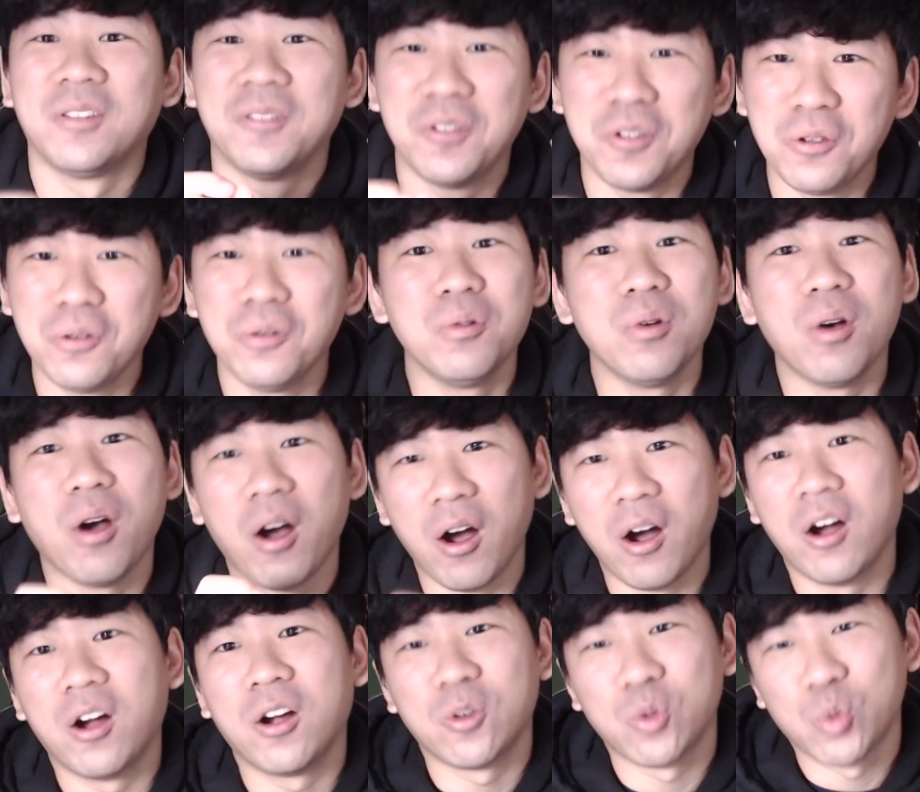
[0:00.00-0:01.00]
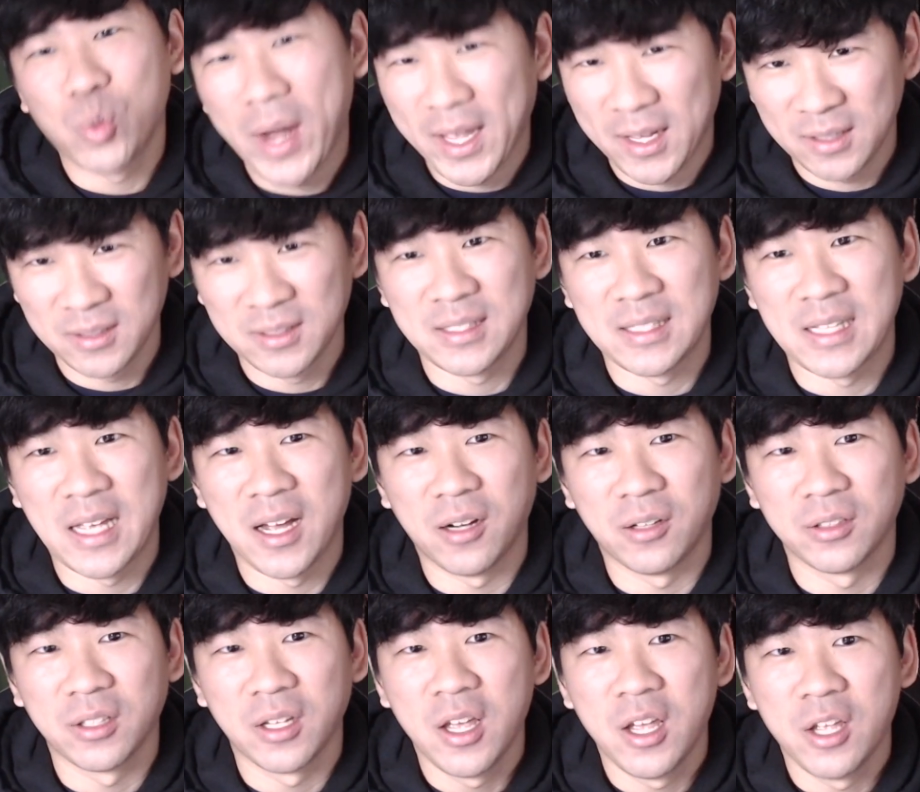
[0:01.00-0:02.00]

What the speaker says: you are reconciled.